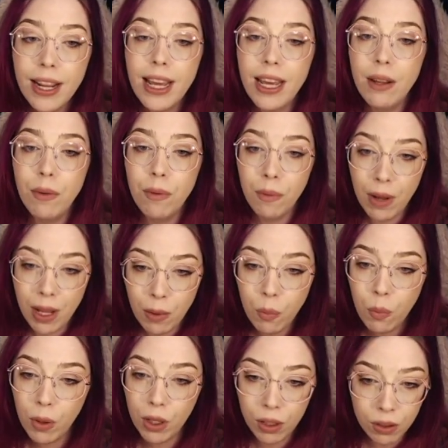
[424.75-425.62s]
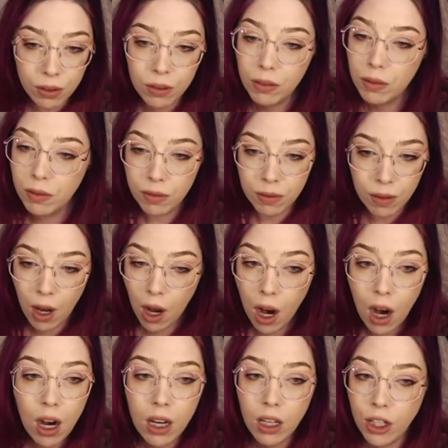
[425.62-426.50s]
It will
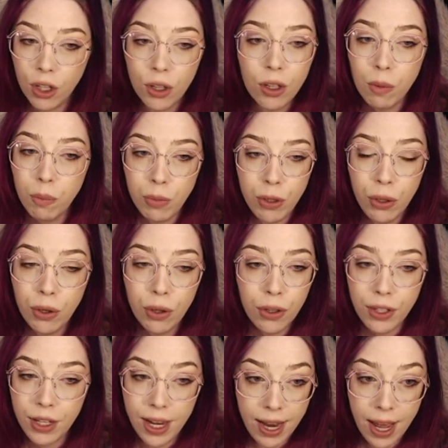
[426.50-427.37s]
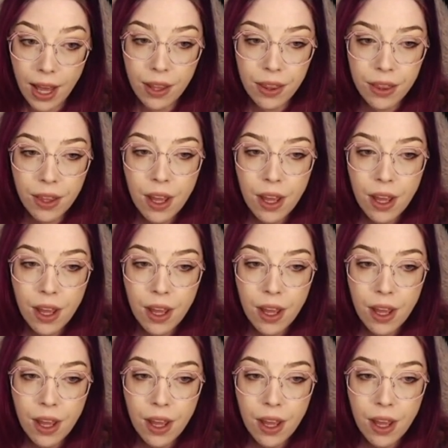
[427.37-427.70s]
hog your computer to death.